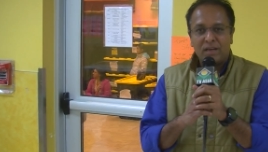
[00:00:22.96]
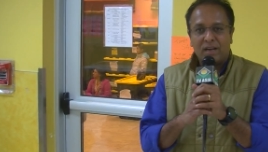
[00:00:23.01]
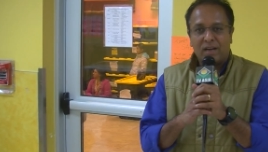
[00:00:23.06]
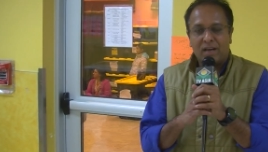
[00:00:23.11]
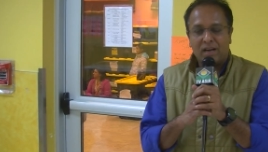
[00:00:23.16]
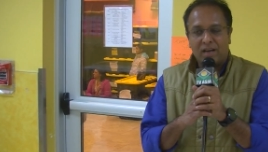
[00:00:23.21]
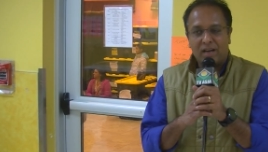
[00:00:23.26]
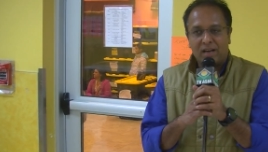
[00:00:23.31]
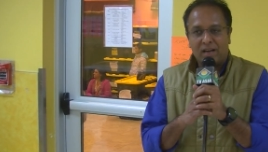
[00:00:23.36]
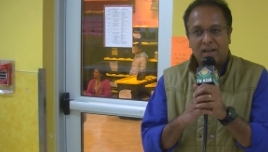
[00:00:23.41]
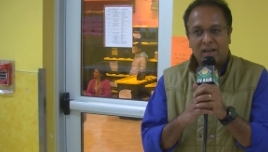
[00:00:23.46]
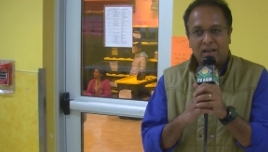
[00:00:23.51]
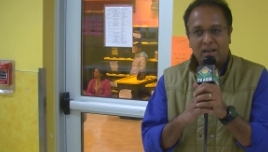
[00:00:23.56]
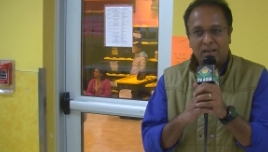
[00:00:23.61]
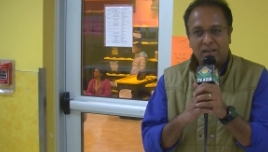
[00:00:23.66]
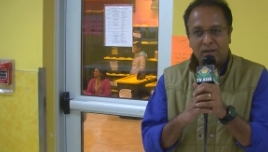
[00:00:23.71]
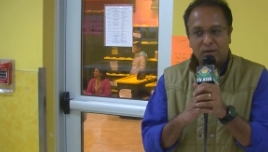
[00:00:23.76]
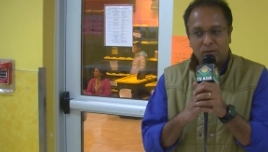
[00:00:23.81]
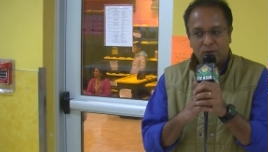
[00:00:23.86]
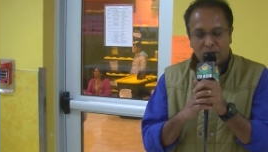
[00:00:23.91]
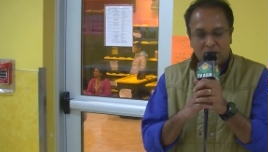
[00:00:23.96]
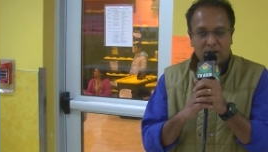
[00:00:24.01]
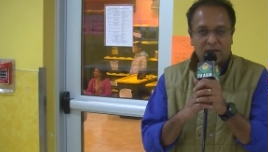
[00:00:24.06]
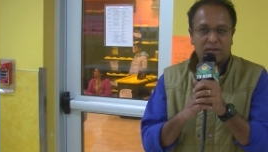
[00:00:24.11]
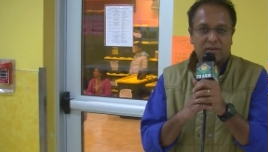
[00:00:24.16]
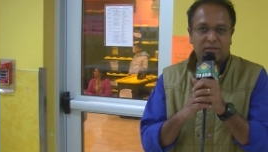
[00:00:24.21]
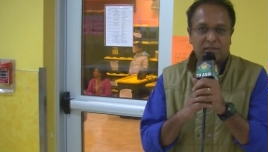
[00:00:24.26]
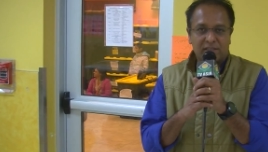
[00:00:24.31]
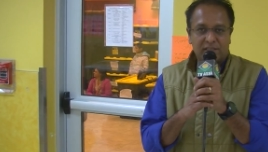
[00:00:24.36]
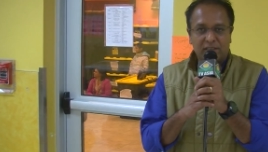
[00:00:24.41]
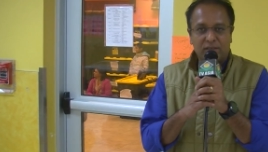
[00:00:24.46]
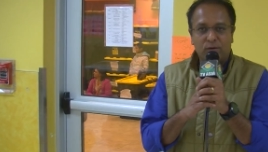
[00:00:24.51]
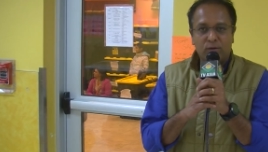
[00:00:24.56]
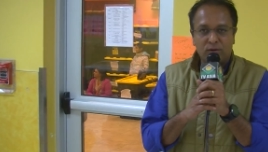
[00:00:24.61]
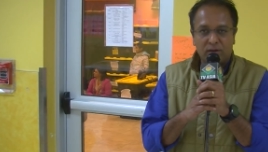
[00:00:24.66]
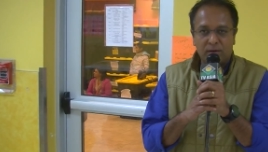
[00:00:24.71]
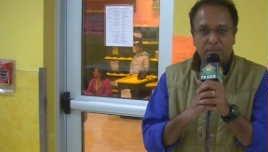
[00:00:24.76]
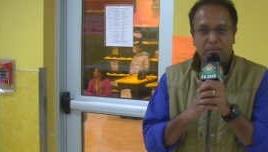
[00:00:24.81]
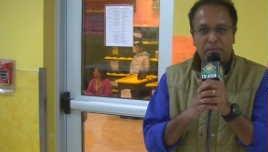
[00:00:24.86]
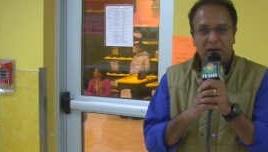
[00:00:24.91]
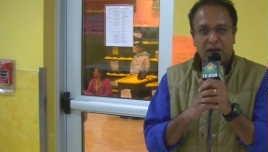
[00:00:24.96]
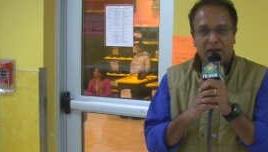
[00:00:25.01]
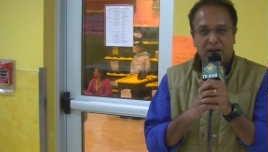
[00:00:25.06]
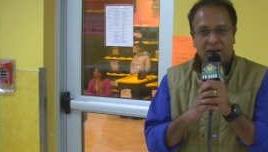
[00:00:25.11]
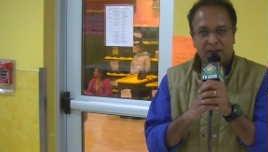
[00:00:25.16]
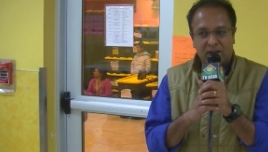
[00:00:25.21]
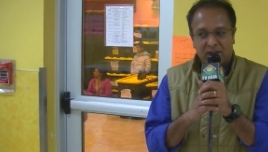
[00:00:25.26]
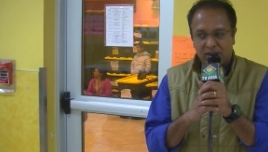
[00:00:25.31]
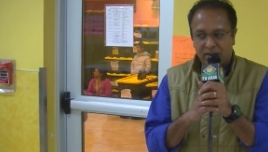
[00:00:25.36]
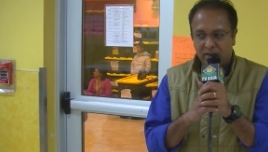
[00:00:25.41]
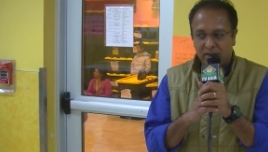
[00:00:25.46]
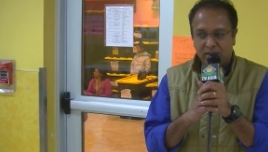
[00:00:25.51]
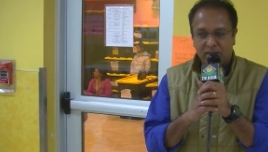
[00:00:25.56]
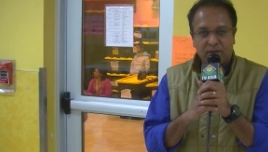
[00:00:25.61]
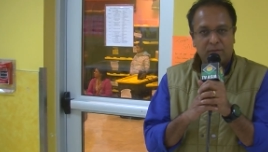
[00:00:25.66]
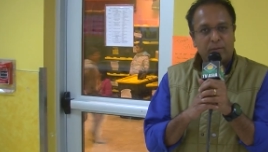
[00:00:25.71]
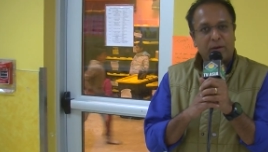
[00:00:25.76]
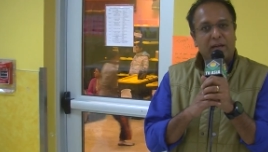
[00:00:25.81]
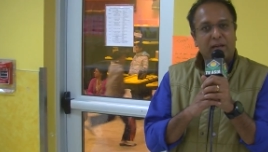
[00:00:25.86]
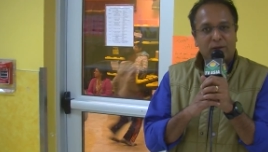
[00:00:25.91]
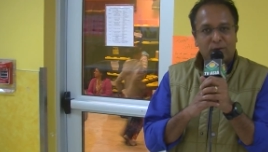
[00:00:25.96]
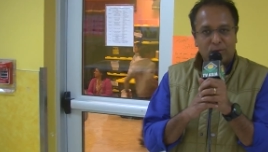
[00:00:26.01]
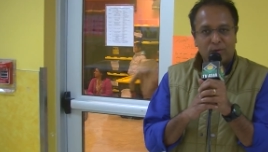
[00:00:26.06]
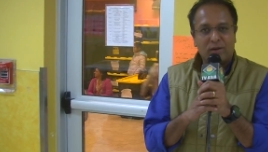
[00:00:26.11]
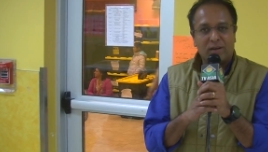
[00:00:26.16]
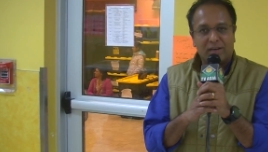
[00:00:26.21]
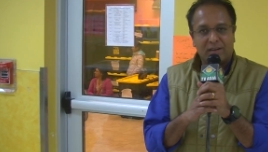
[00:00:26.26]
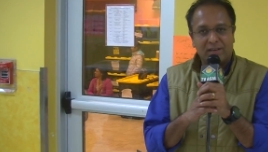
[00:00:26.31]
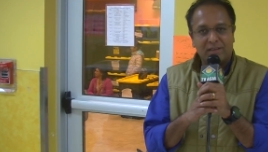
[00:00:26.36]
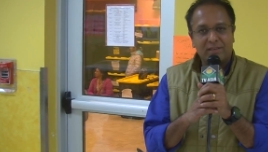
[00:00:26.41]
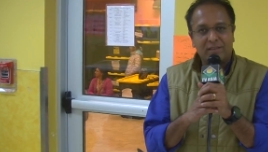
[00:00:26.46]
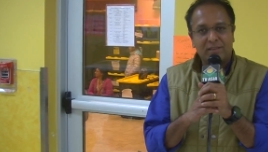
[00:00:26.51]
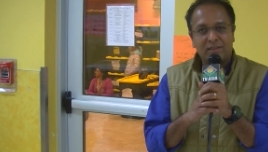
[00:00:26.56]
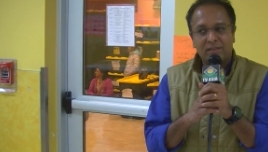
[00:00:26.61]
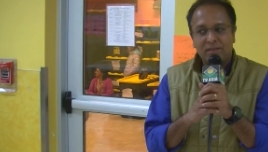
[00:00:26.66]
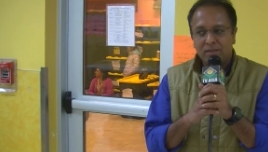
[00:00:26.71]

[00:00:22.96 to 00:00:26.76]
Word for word: Uh, you know, controversy, good and bad, are the way you look at it.